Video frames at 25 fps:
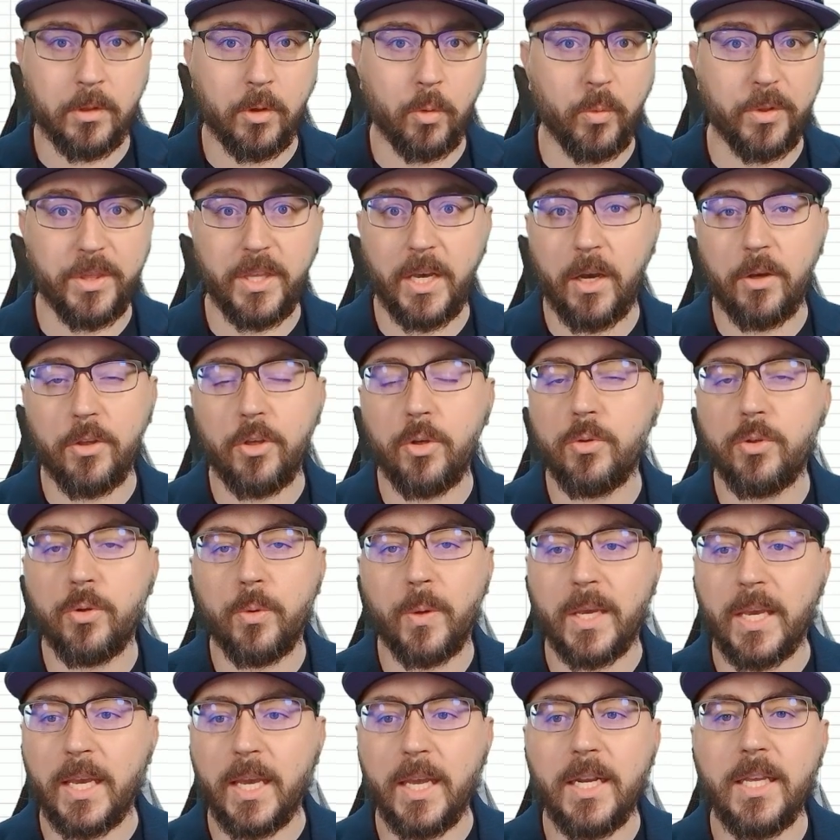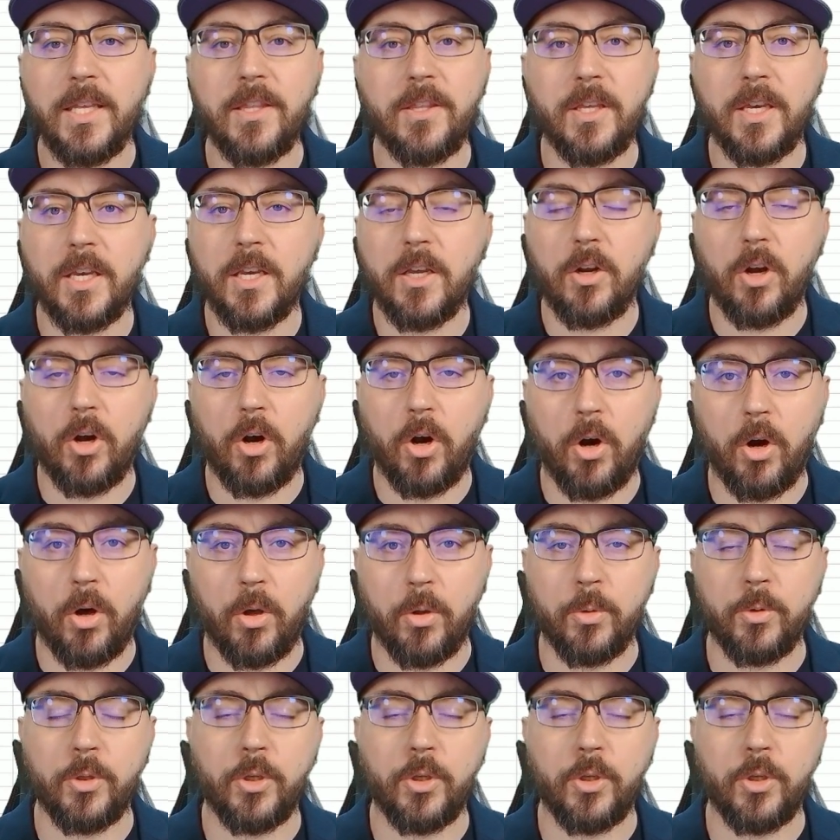Without you doing anything at all,